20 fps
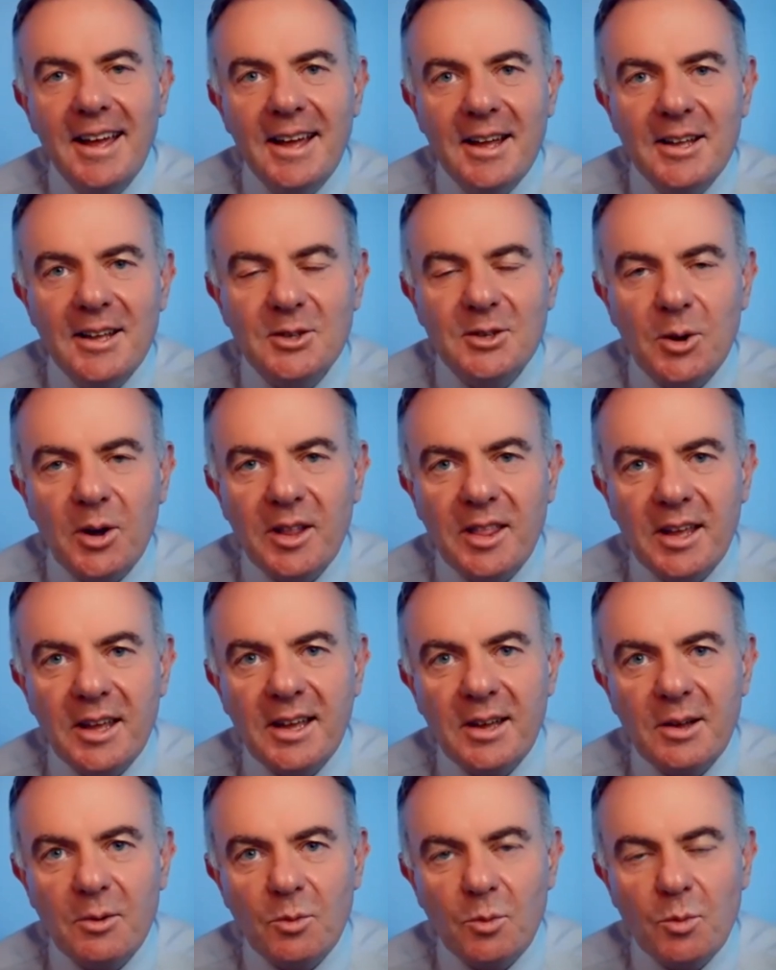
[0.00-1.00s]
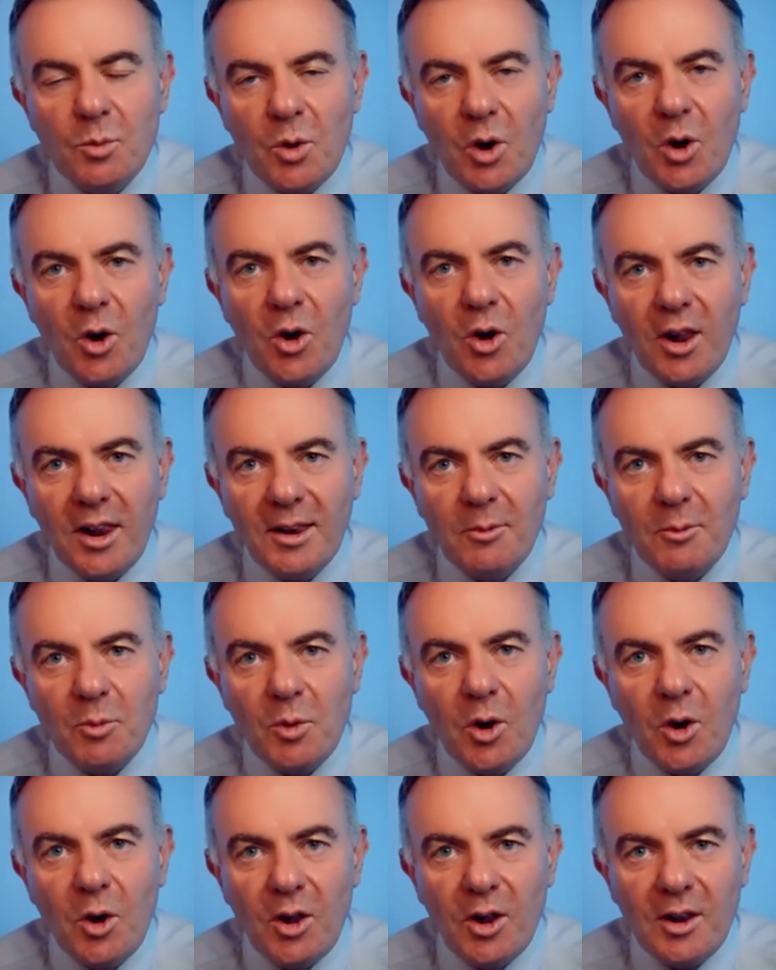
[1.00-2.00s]
So I think we're
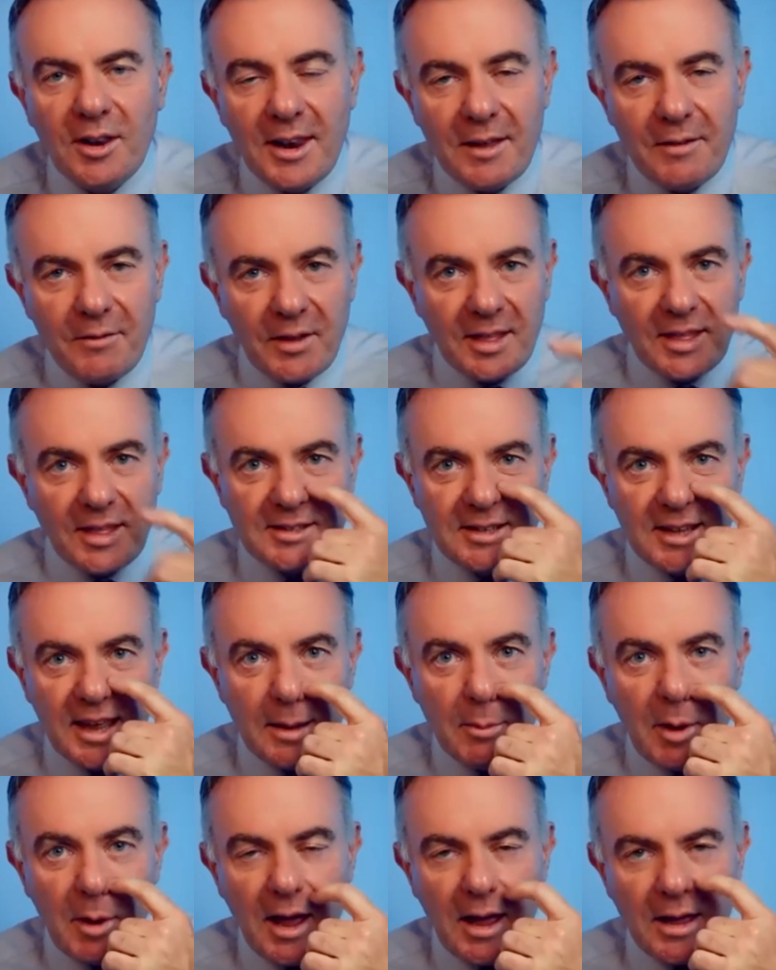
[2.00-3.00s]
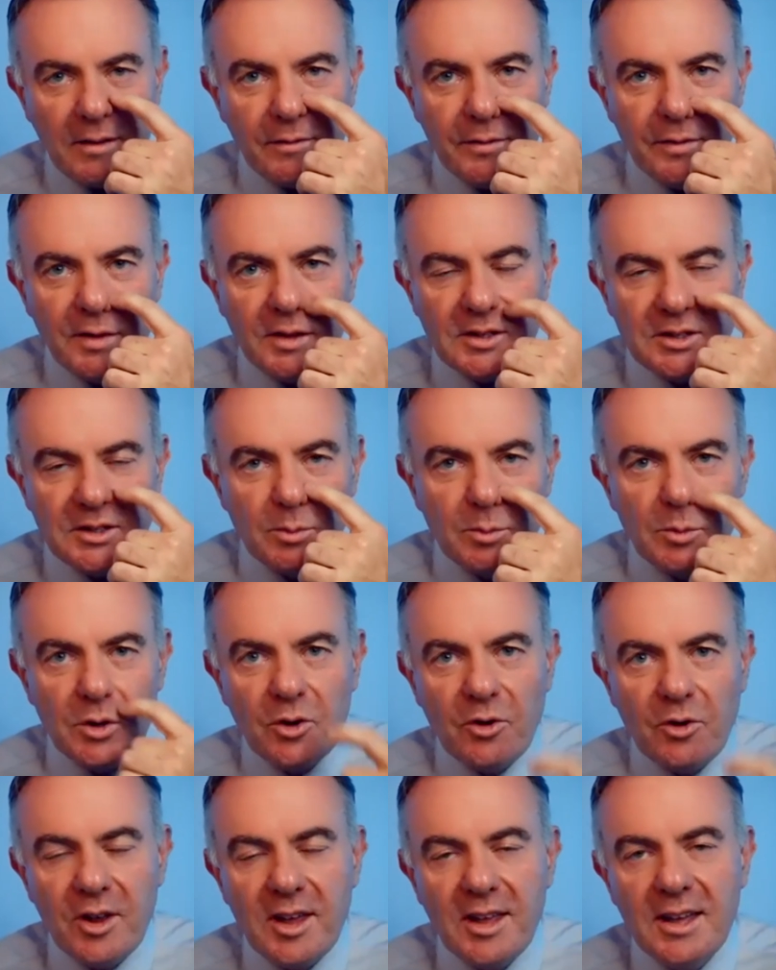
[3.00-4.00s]
all living the same life to some
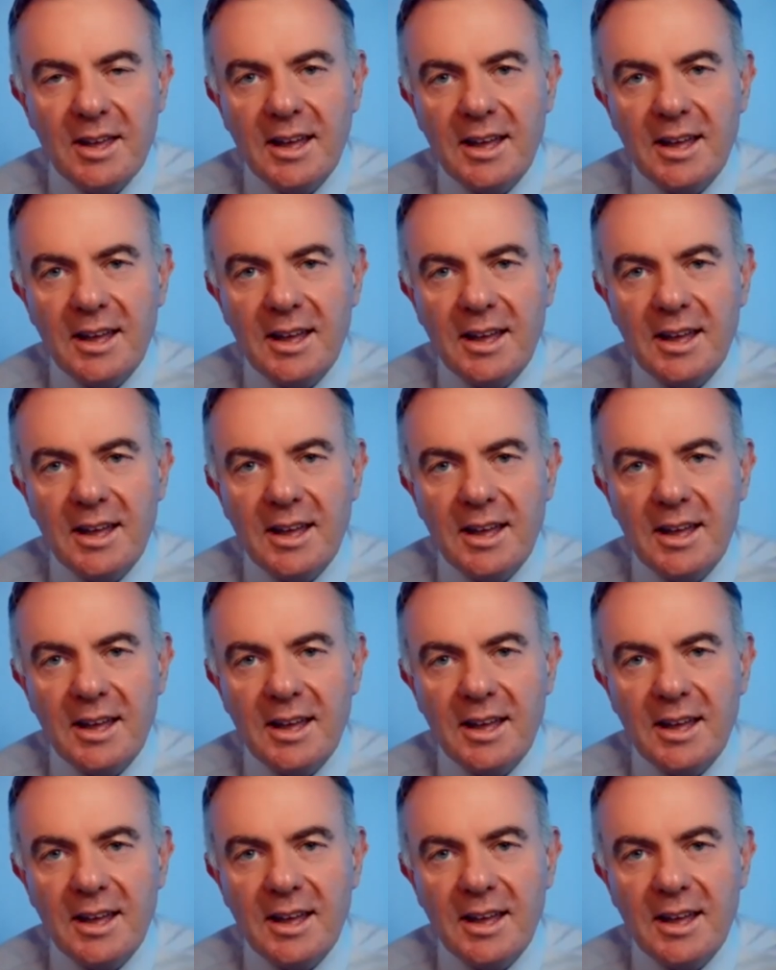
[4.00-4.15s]
degree.